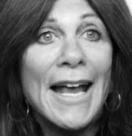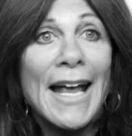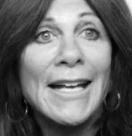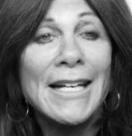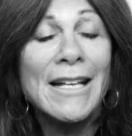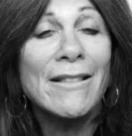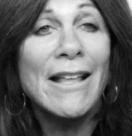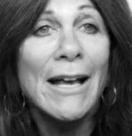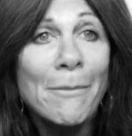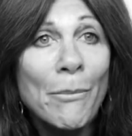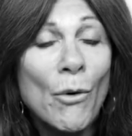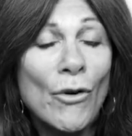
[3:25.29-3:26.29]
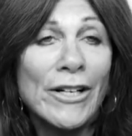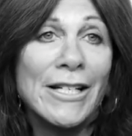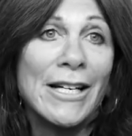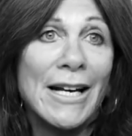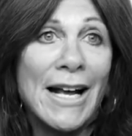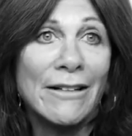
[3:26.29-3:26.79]
and he then
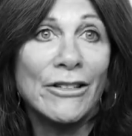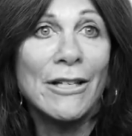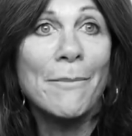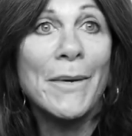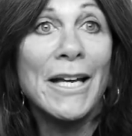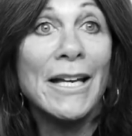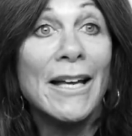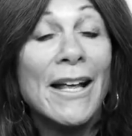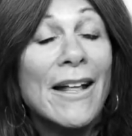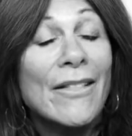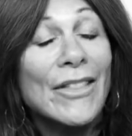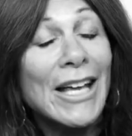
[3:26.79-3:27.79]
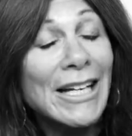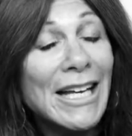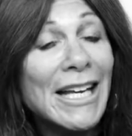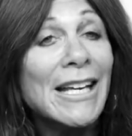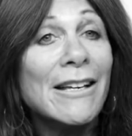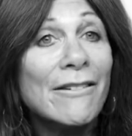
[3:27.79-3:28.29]
pointed out to me that
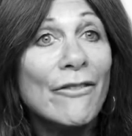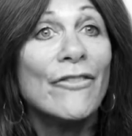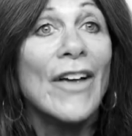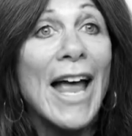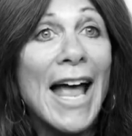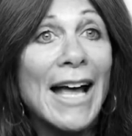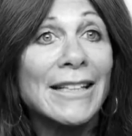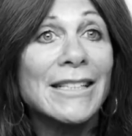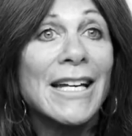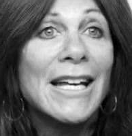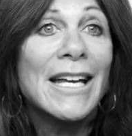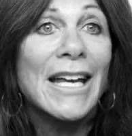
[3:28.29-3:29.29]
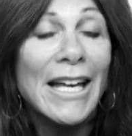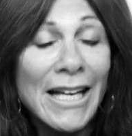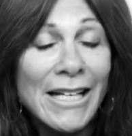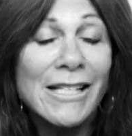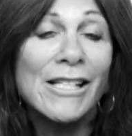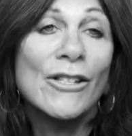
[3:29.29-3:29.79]
he, in fact,
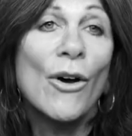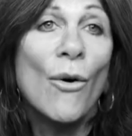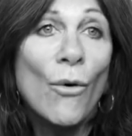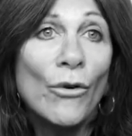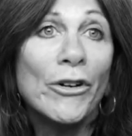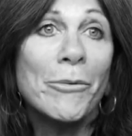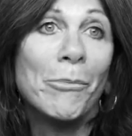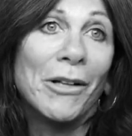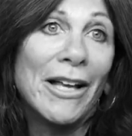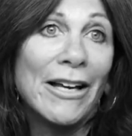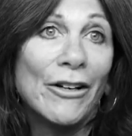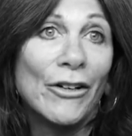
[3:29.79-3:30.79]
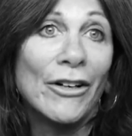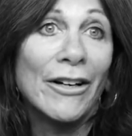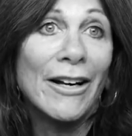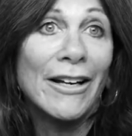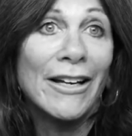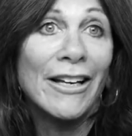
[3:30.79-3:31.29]
is the horn player
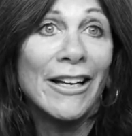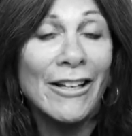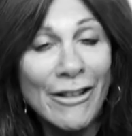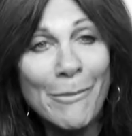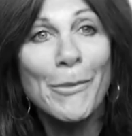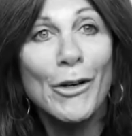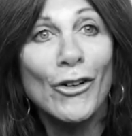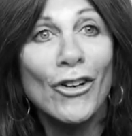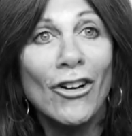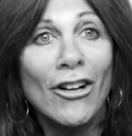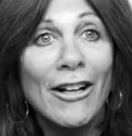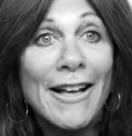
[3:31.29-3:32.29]
in the mural.